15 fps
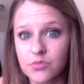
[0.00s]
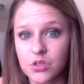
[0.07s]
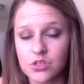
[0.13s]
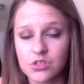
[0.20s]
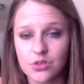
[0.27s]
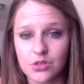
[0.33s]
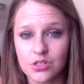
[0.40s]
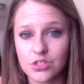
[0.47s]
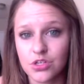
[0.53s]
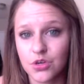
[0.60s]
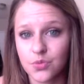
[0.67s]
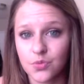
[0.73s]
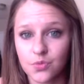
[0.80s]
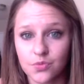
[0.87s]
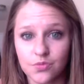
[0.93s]
So there's
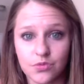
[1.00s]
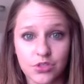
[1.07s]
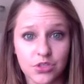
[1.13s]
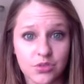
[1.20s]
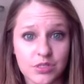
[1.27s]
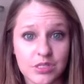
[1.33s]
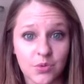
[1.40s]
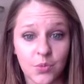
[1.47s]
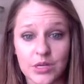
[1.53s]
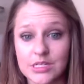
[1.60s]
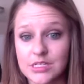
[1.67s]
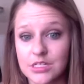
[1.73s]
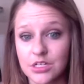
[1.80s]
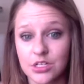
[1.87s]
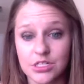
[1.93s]
no use in
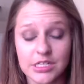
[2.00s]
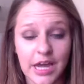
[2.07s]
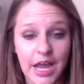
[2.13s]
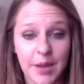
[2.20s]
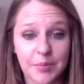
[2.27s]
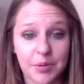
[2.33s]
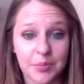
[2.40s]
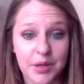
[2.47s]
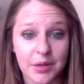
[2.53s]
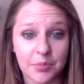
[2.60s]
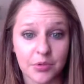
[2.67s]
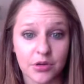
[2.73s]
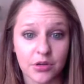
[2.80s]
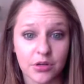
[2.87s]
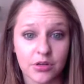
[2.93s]
wasting your time and
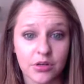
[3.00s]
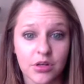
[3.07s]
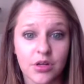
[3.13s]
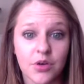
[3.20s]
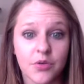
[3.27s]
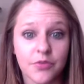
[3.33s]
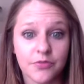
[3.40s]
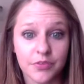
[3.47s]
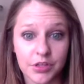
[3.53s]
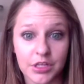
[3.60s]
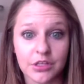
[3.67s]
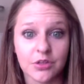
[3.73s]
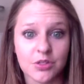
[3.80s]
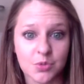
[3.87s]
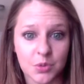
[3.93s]
paper
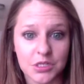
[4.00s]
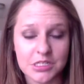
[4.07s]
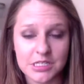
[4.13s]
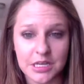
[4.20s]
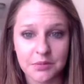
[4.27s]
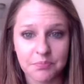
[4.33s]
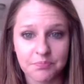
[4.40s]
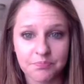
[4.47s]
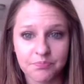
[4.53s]
filling those words in.